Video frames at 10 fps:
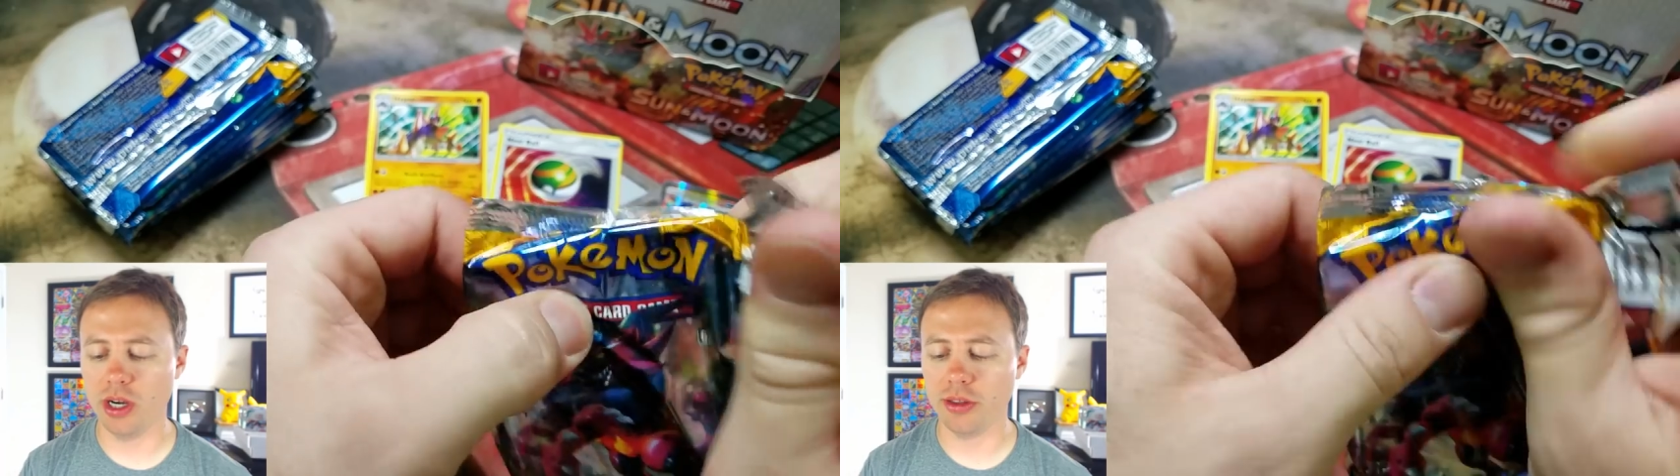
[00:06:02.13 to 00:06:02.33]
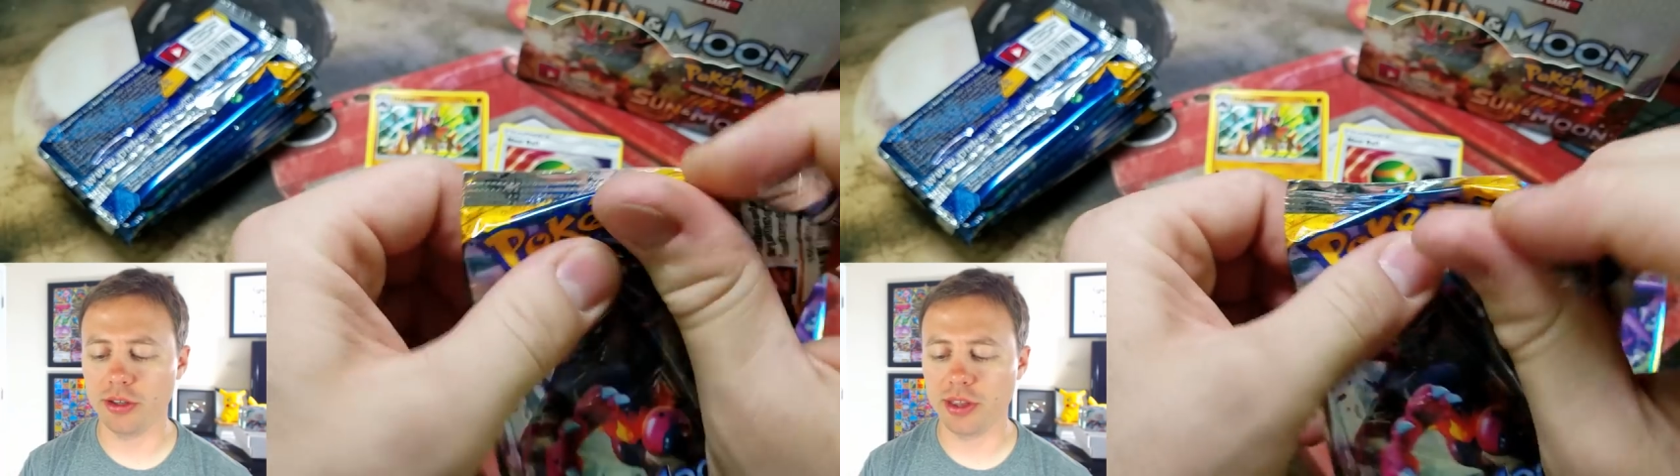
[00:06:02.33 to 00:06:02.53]
Oh,
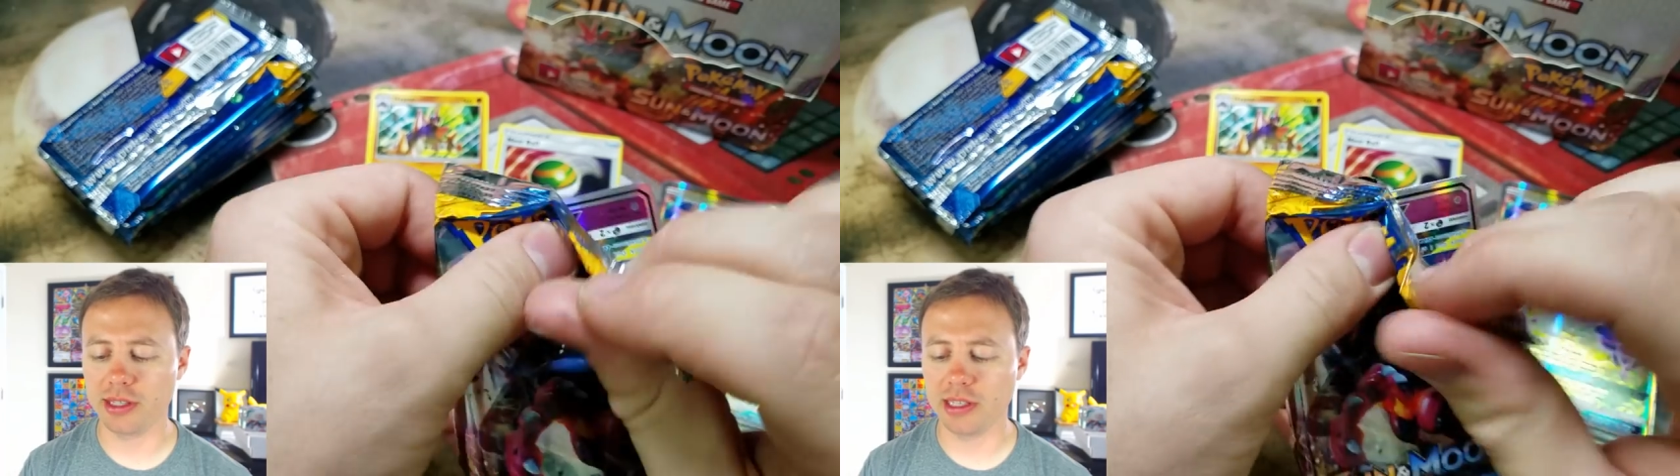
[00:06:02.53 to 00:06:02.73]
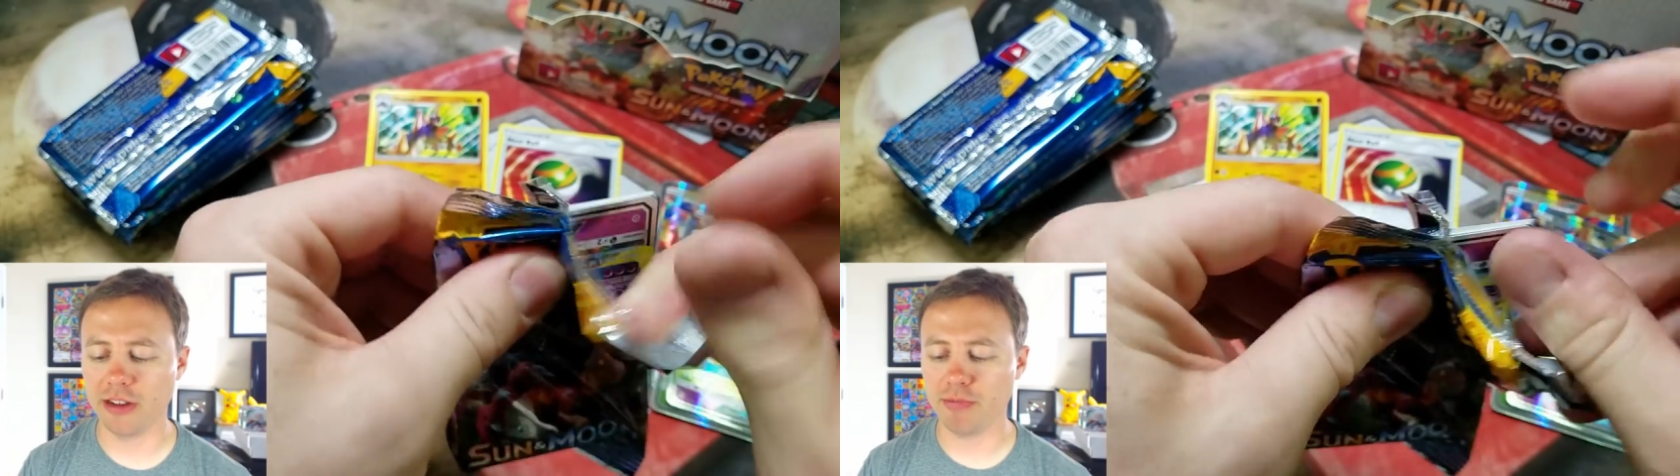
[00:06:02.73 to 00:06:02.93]
another
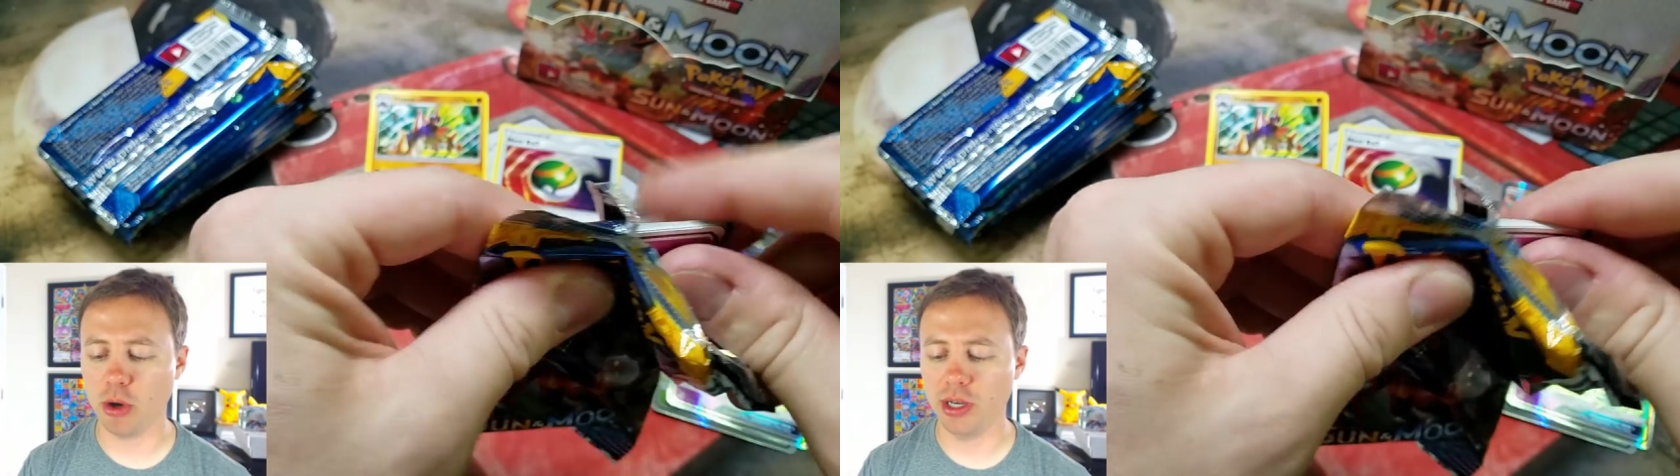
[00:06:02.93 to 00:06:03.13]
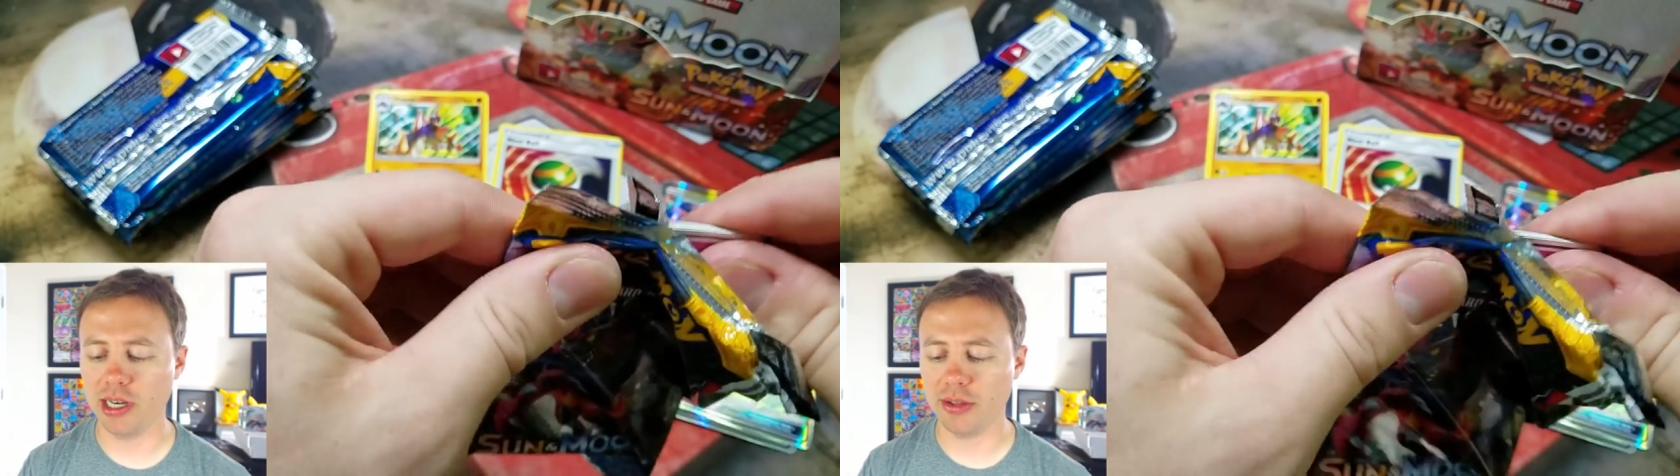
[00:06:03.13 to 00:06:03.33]
thing that I've
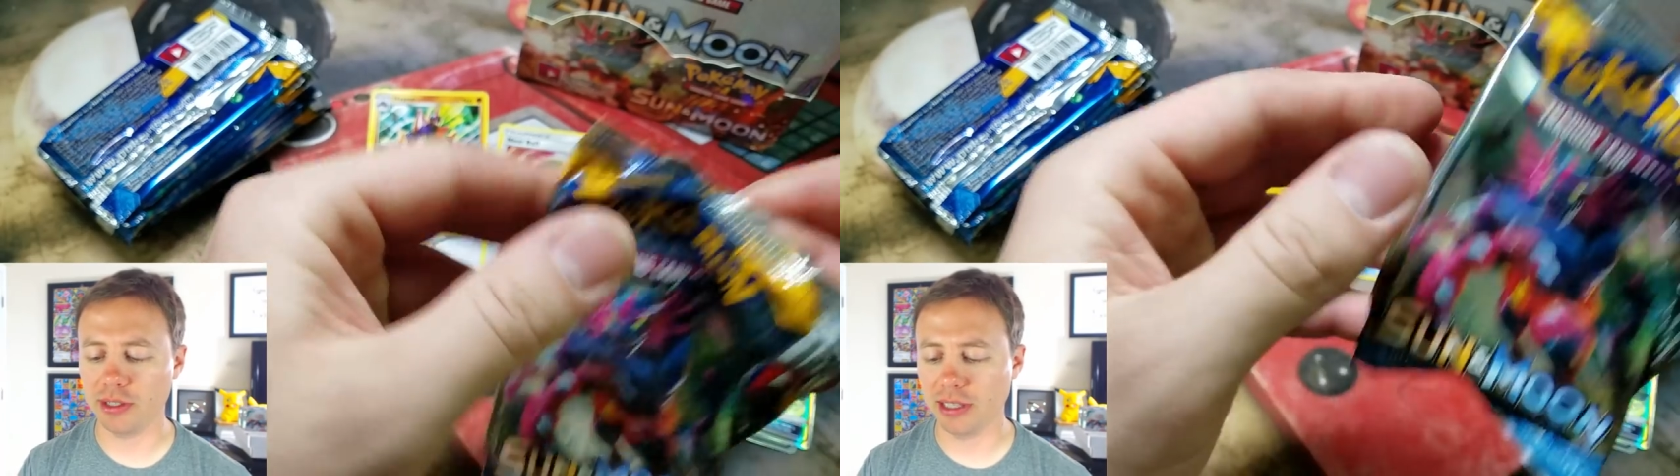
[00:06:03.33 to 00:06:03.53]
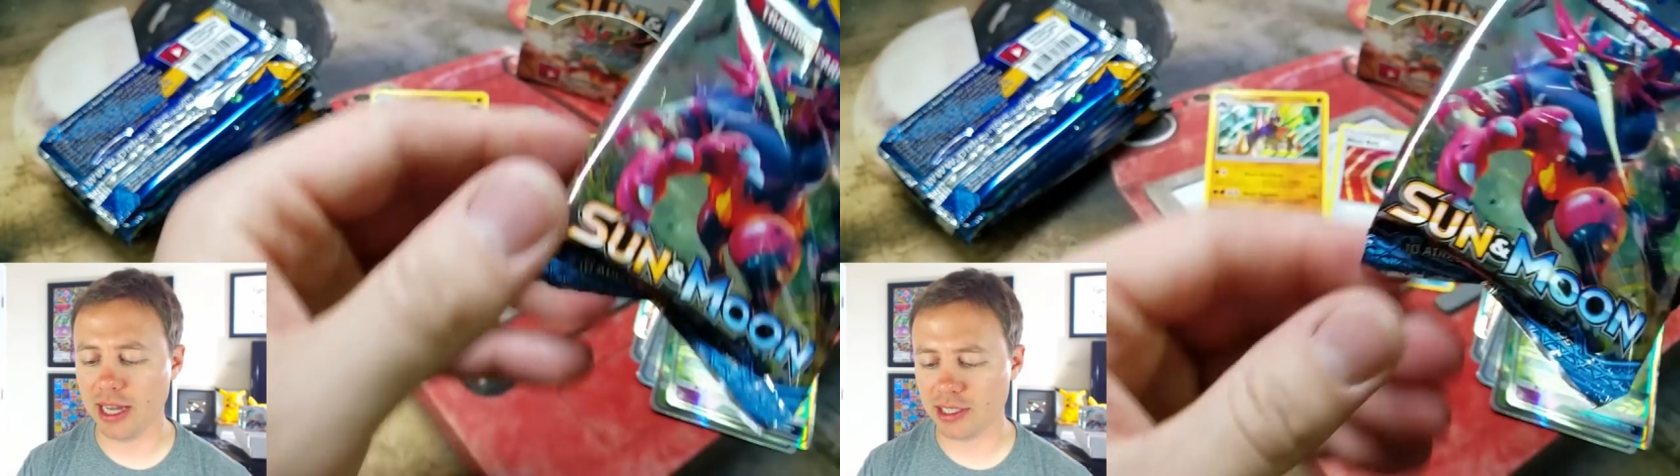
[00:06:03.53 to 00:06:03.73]
pointed out
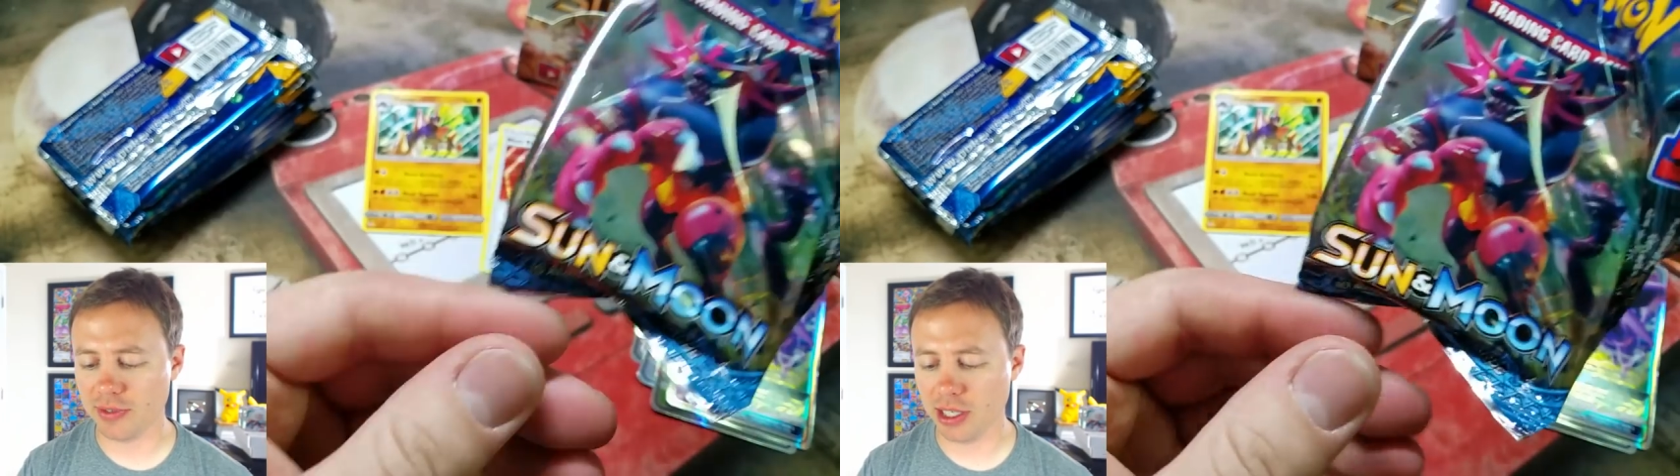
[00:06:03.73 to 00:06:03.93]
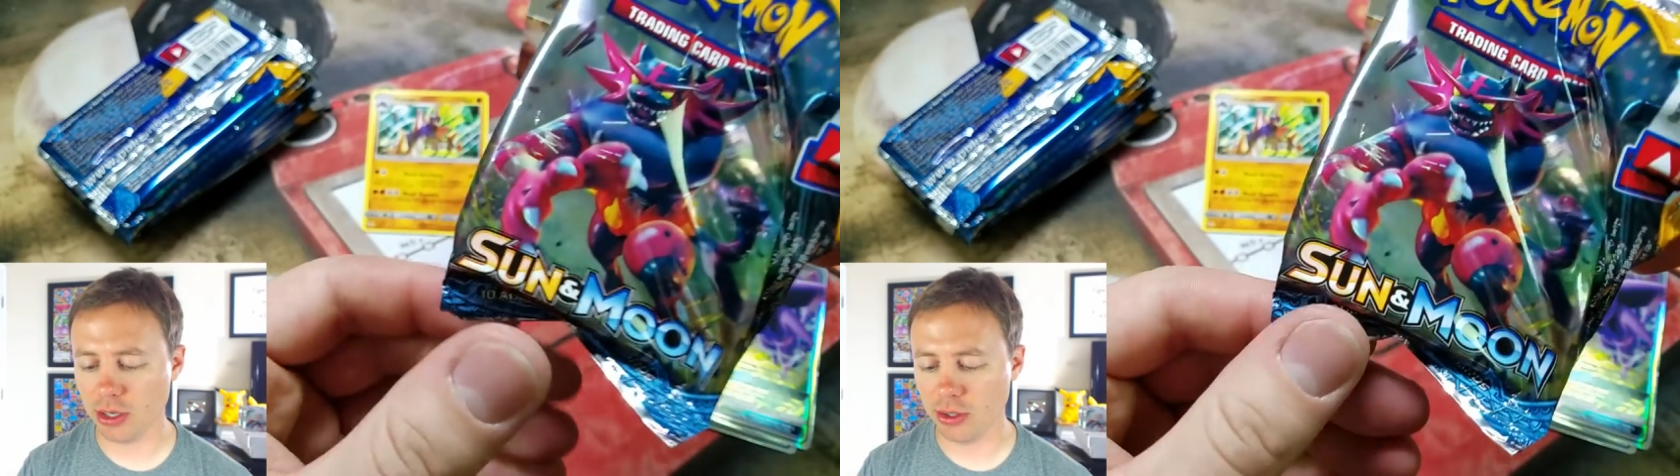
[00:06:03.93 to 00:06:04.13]
in the
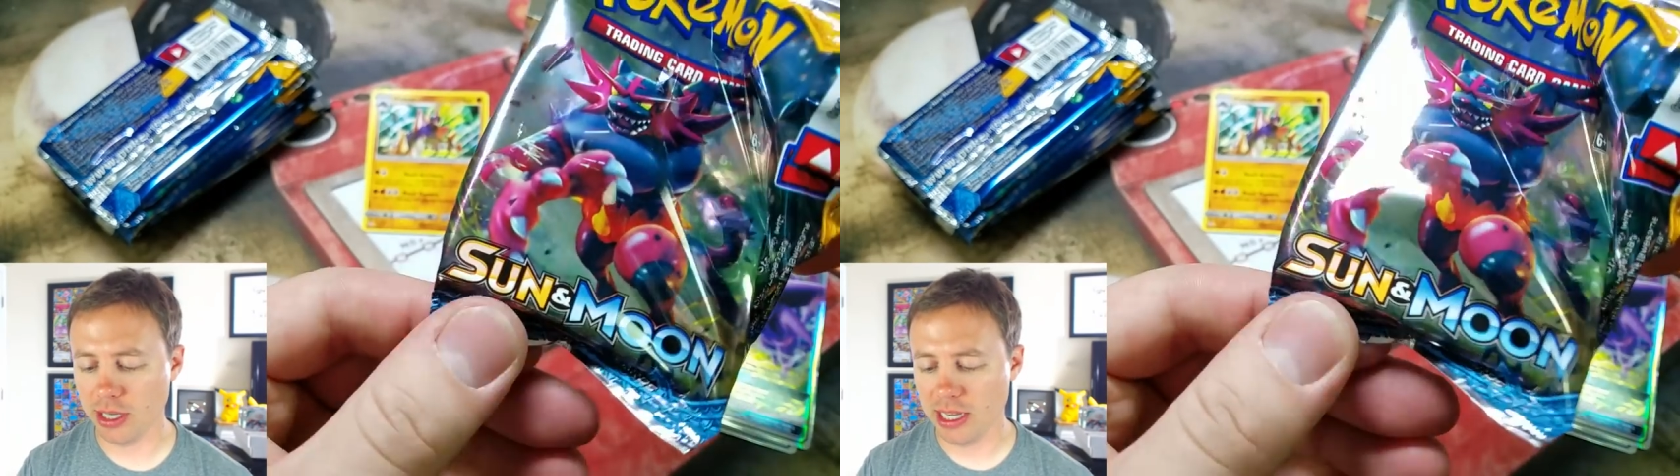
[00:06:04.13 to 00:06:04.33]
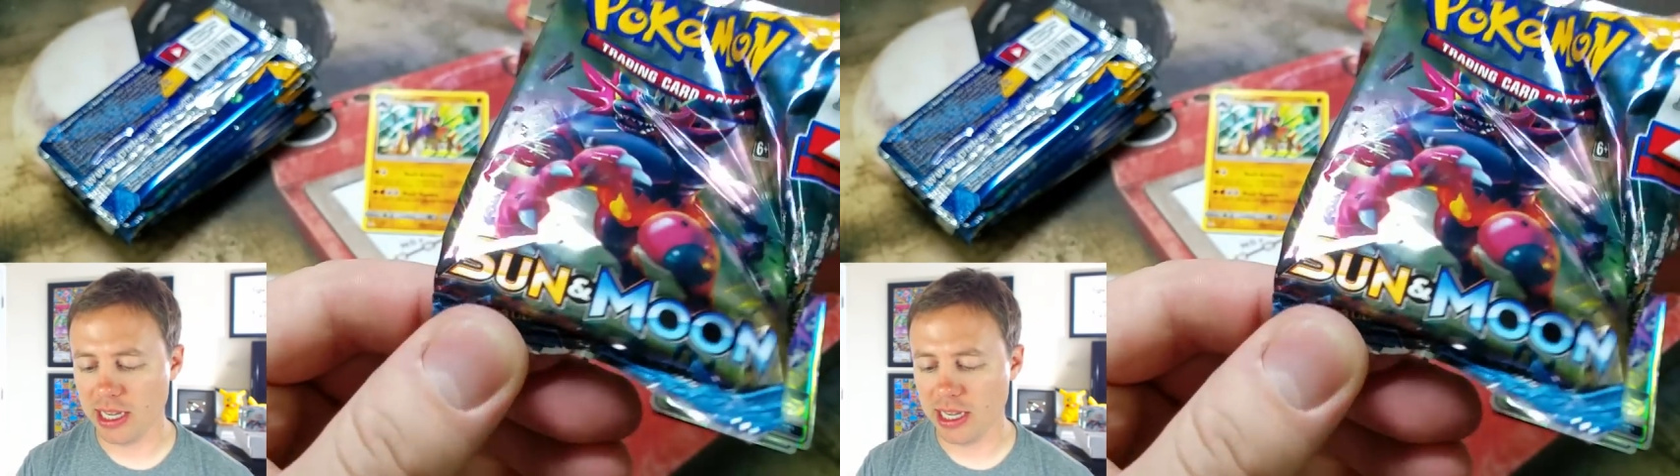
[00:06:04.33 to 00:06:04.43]
last video,